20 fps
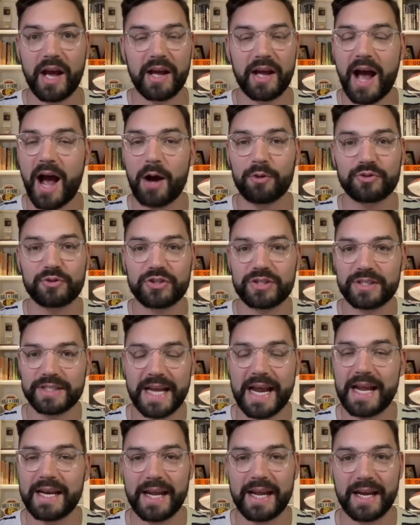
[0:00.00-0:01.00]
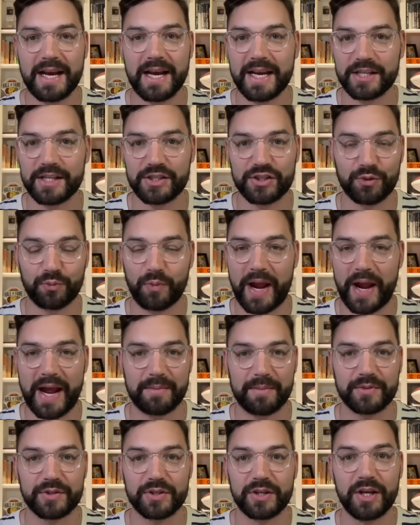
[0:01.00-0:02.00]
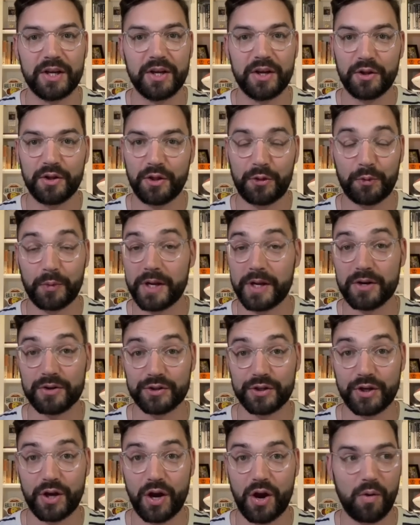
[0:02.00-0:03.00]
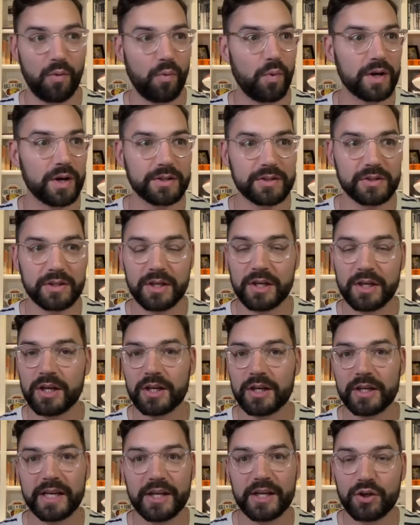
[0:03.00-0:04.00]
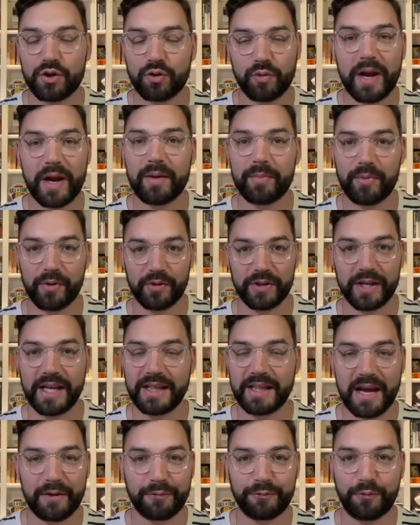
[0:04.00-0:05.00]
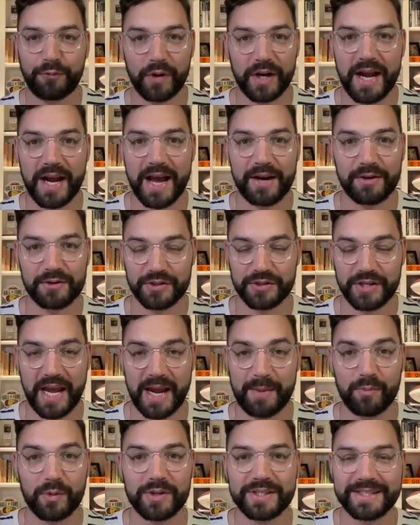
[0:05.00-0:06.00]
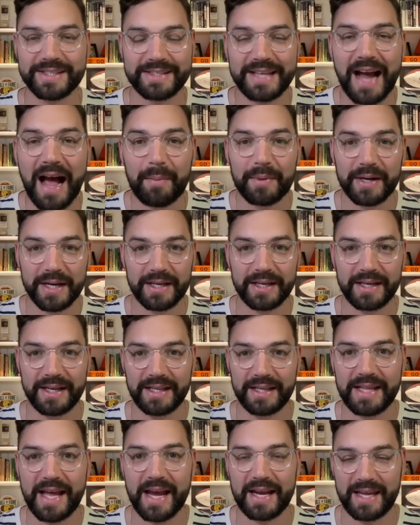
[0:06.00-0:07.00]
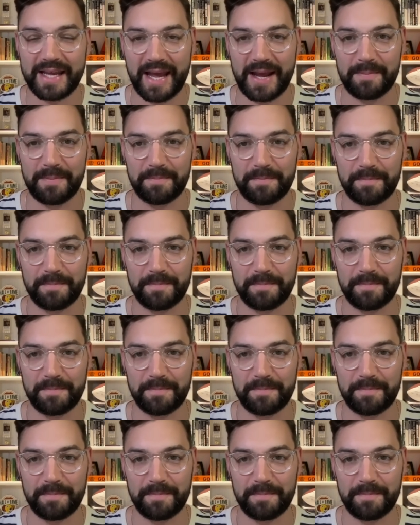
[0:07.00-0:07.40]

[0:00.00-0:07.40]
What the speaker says: outstanding against the Rams 3 years ago. Was incredible in that 49ers game. Was dominant in that game.